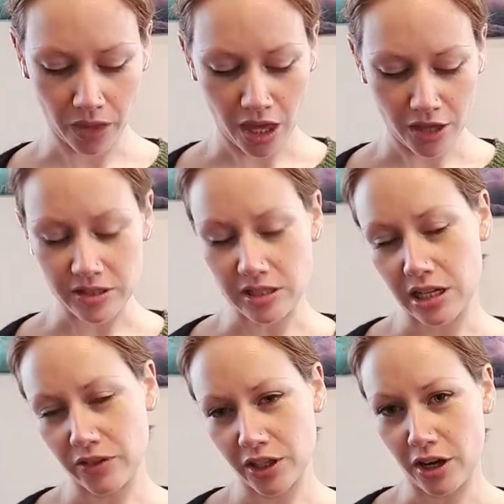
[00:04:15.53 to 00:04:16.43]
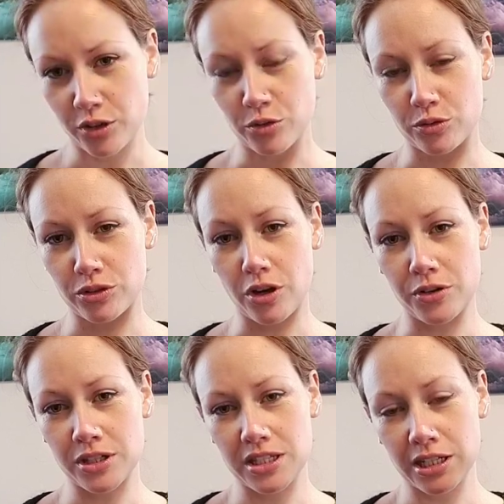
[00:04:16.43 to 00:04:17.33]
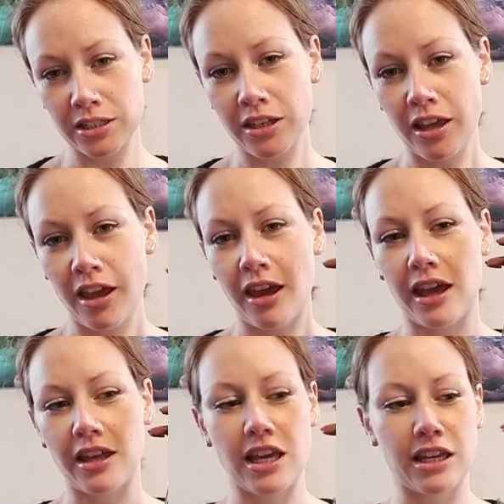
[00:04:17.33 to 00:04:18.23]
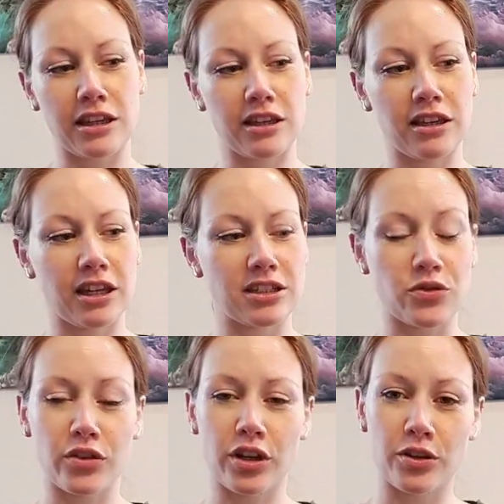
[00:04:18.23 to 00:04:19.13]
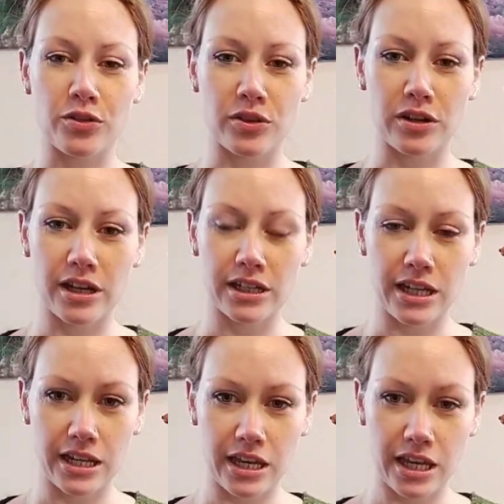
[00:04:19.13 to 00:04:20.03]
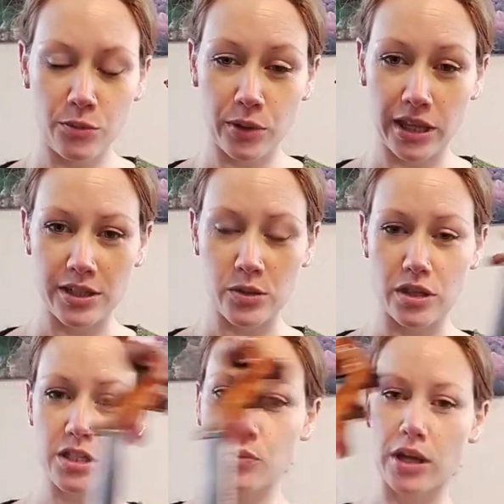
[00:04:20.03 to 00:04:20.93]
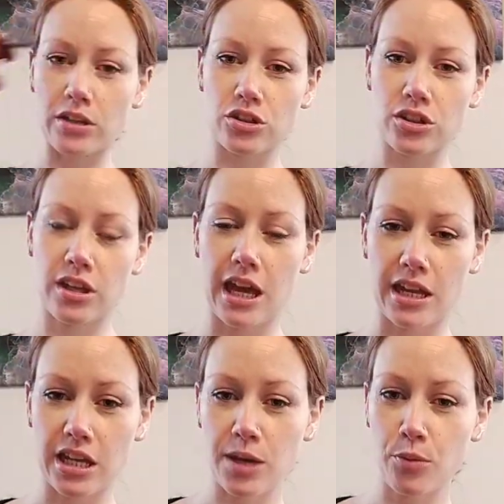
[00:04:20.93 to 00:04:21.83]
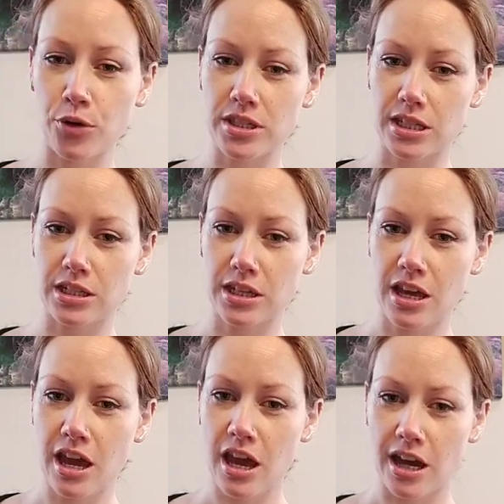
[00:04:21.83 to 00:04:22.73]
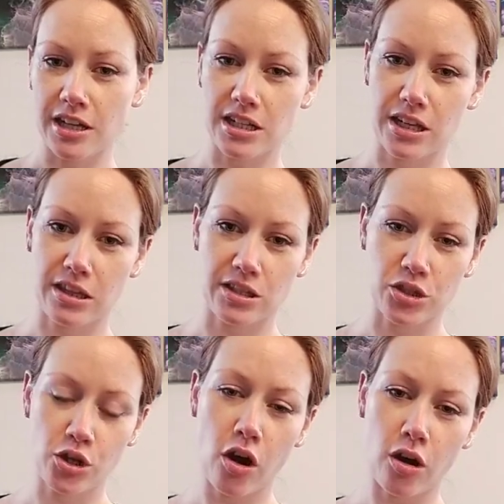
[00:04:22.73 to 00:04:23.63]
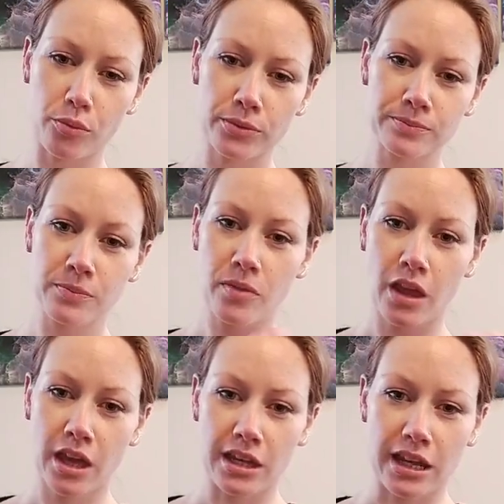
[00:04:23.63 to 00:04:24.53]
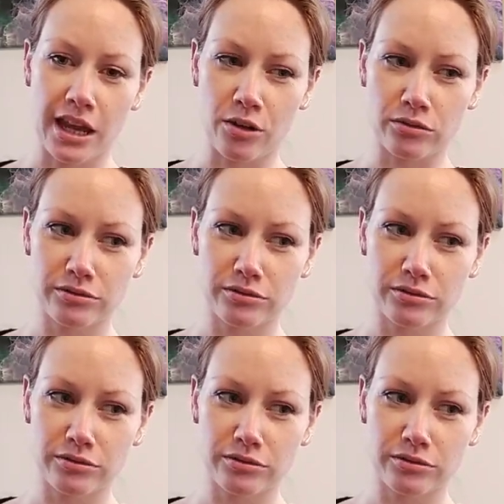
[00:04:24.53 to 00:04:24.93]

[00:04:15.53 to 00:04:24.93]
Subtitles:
there's a lovely guy called Augustine, and he does videos online, and he plays with a sponge, and he puts it underneath his top. Now,